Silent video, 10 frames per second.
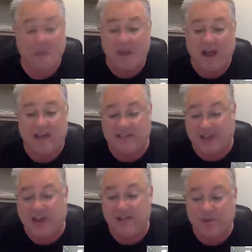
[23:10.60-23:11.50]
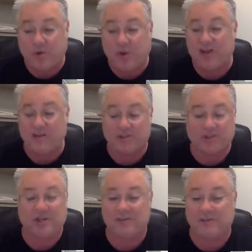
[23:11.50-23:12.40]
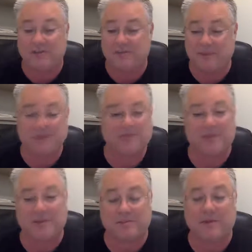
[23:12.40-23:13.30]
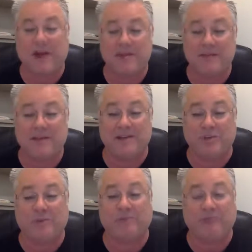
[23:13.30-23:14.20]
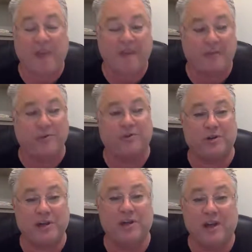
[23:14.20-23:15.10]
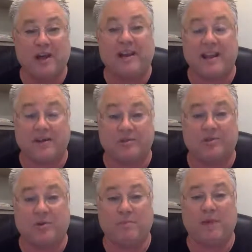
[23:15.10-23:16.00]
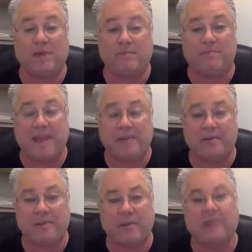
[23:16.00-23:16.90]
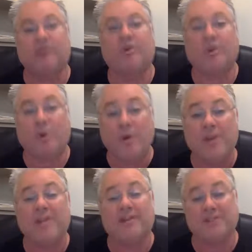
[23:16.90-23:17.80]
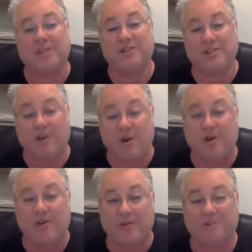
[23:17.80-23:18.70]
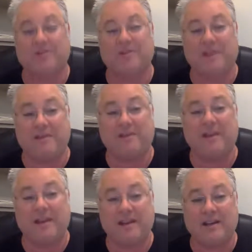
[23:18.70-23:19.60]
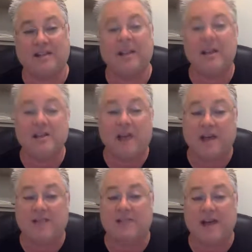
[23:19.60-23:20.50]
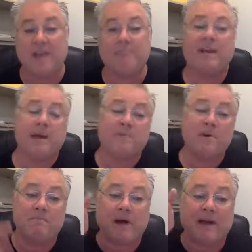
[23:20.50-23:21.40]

I try to change them as much as possible. I manage over 500 accounts on my password manager. Going in and changing all those every 90 days is not, but I put